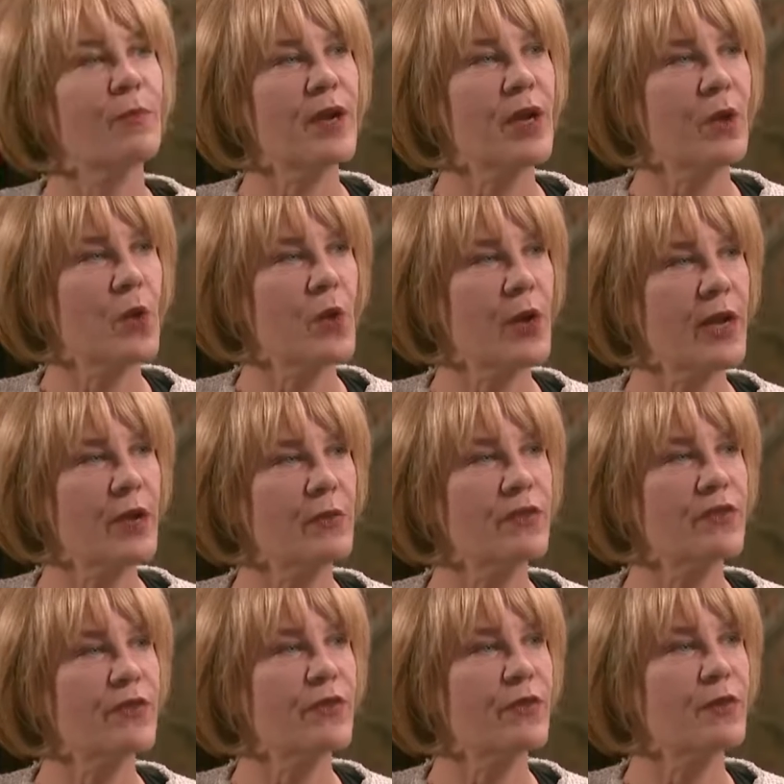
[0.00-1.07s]
Bitcoin
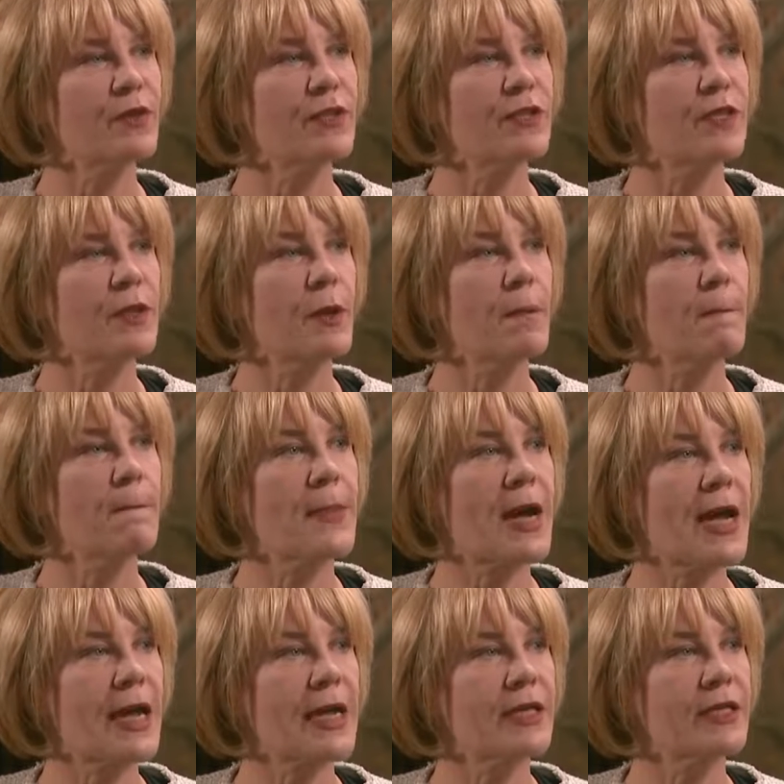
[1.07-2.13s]
was first
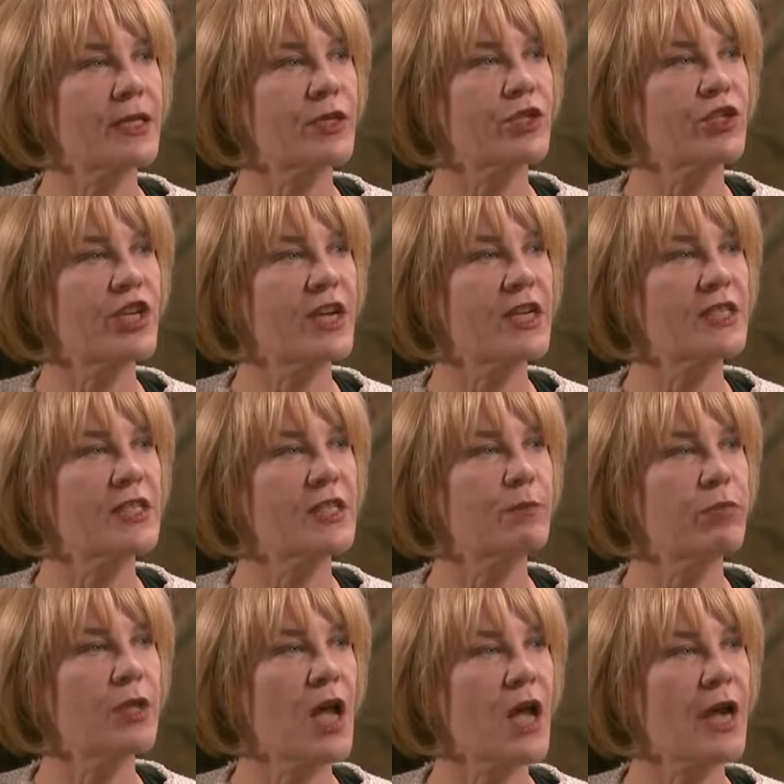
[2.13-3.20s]
mined. Genesis
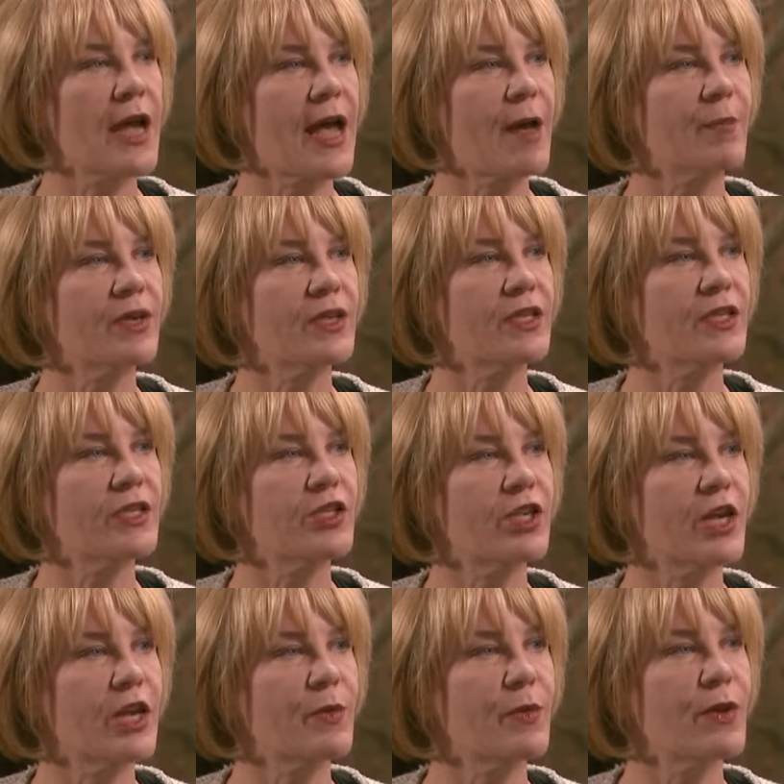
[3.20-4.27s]
block happened
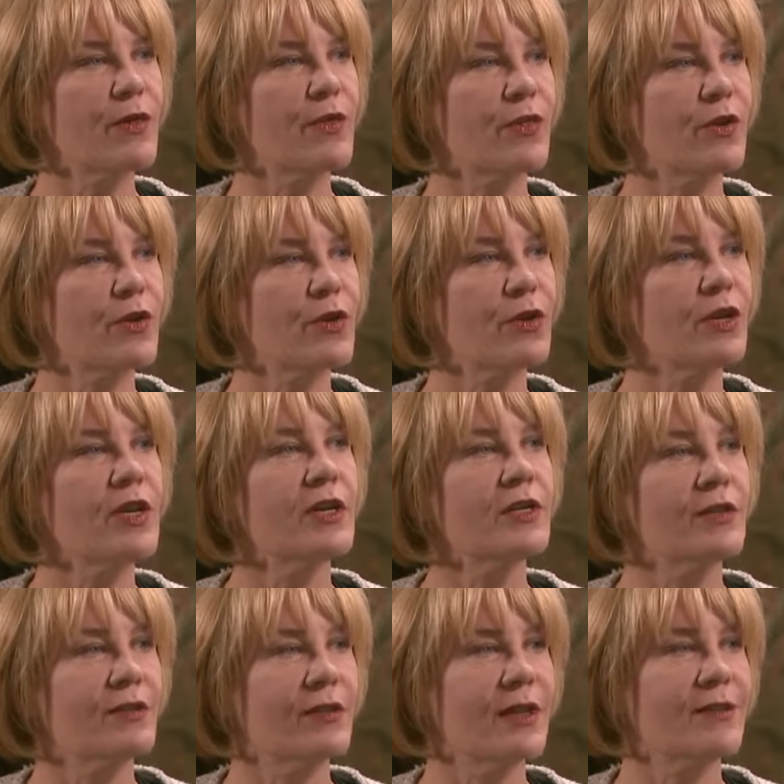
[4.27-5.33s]
January 3rd,
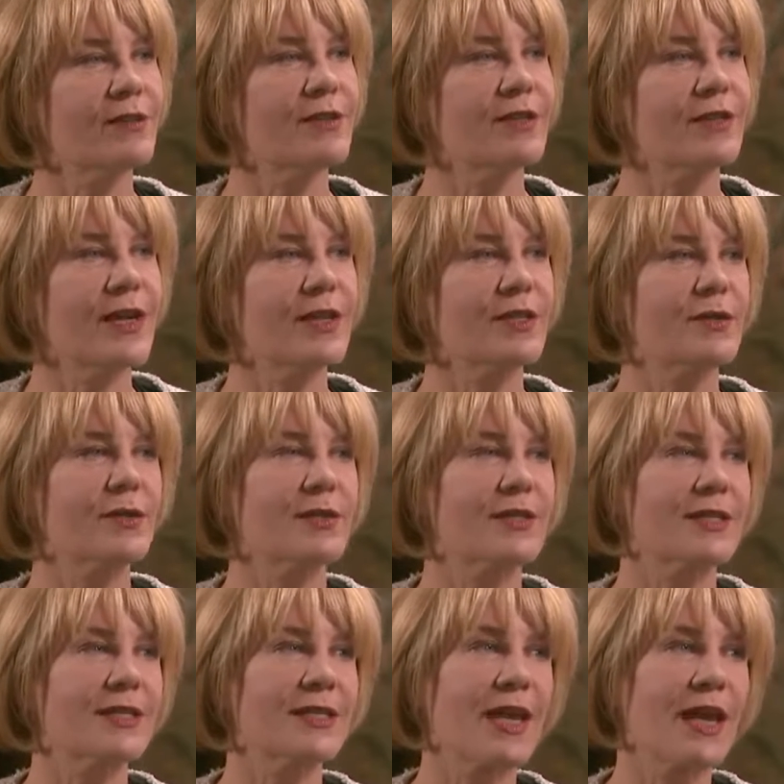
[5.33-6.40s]
2009. So it's
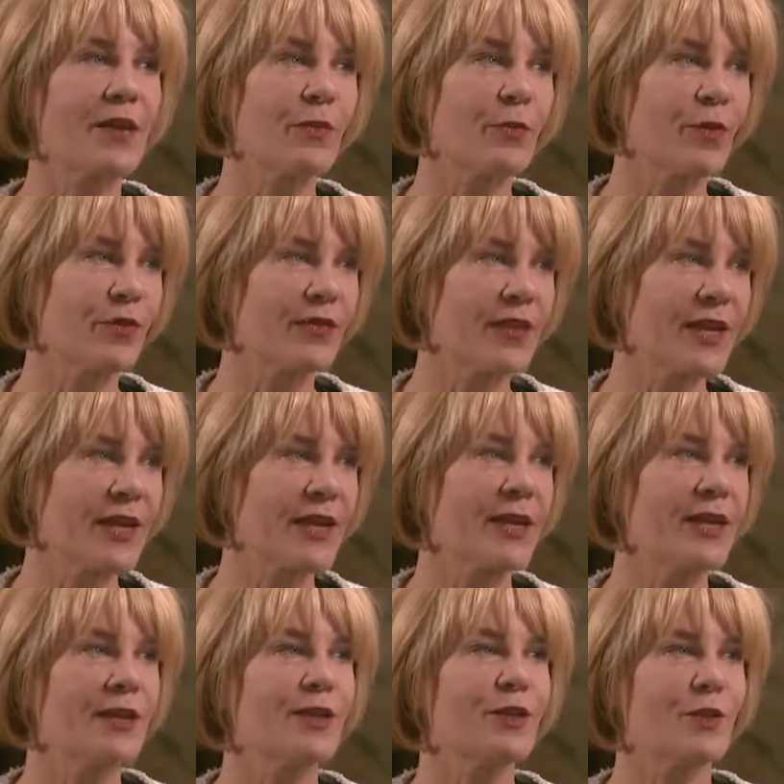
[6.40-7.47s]
his 9th birthday
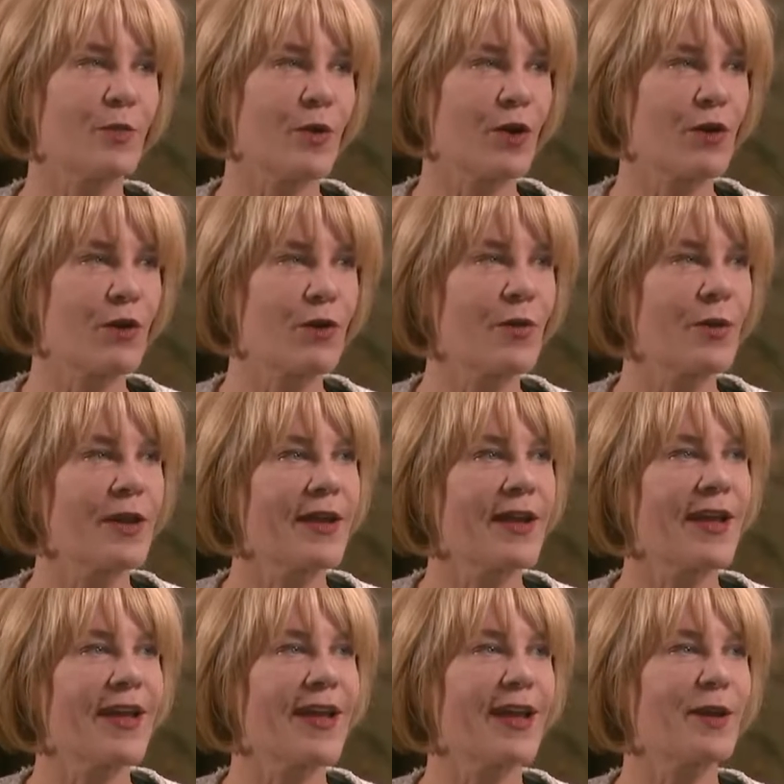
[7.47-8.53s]
tomorrow.
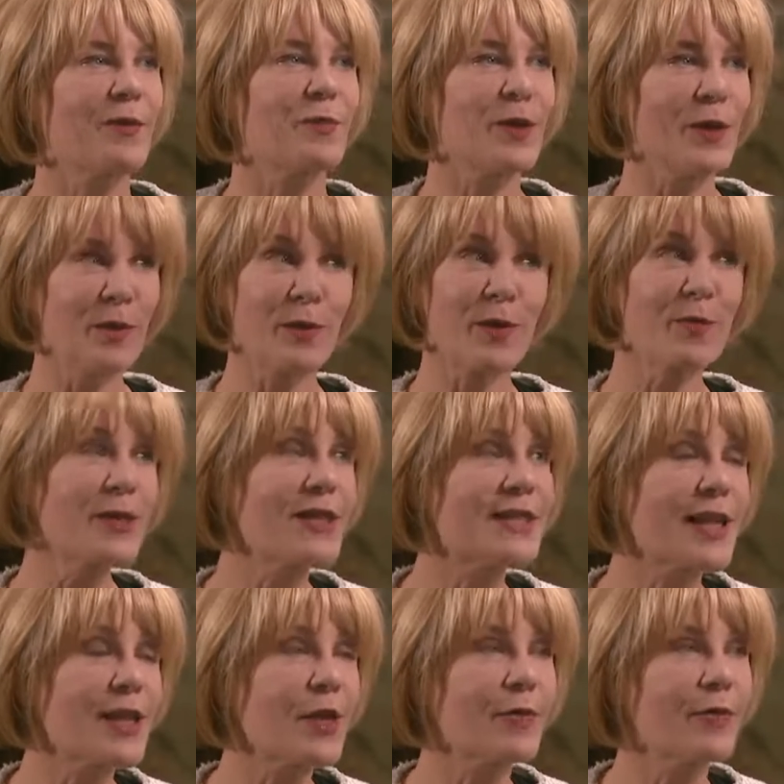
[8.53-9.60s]
And we will be
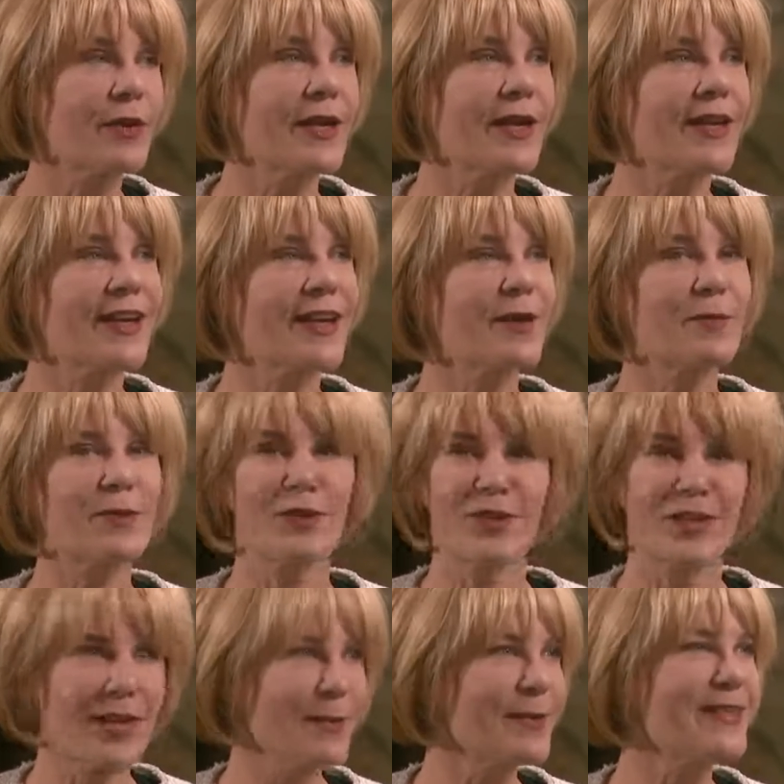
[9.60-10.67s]
celebrating with
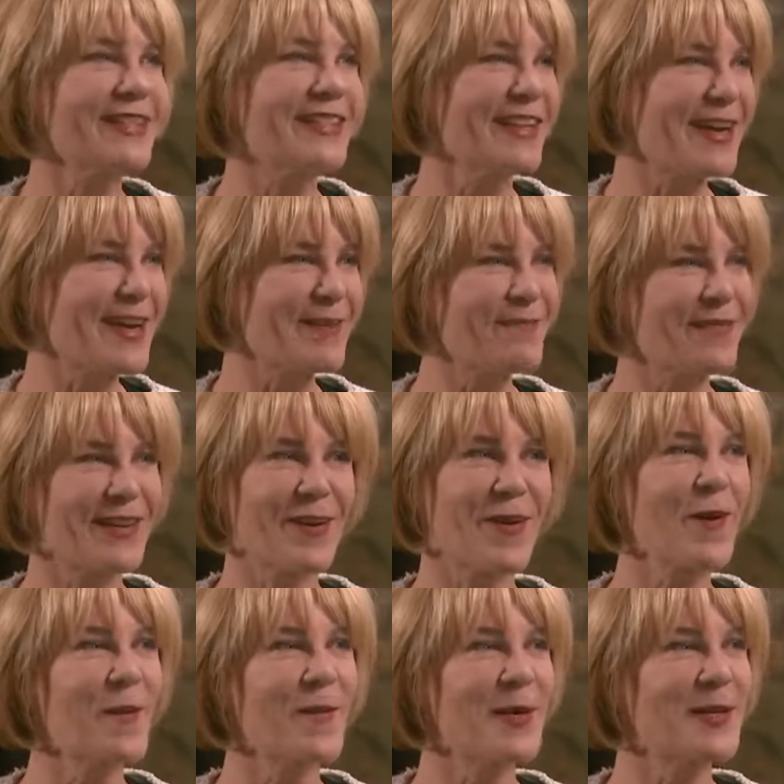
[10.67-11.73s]
Jameson Lopp and a
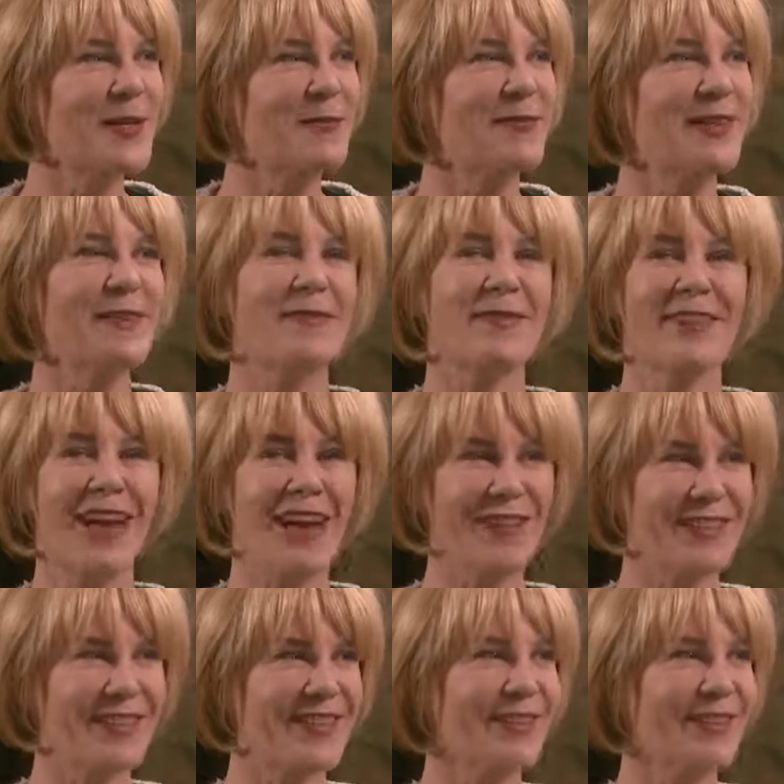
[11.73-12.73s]
whole bunch of people out in